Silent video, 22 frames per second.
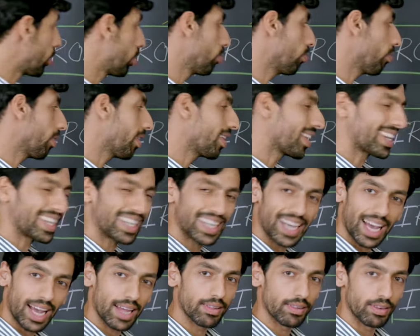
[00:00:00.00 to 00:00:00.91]
to a
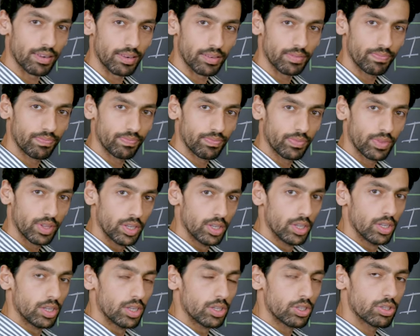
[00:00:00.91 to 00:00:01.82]
gather.
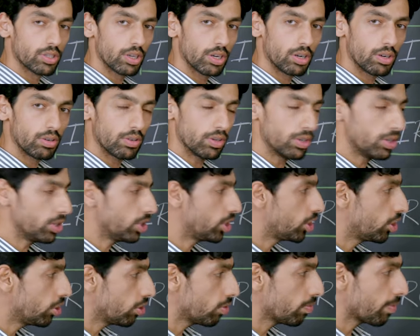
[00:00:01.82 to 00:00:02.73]
So
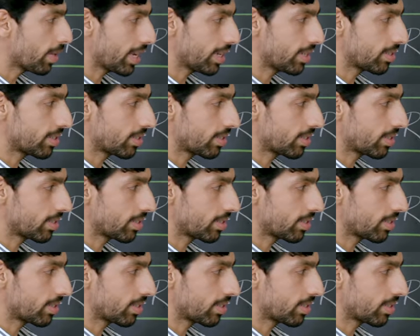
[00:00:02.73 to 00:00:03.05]
you may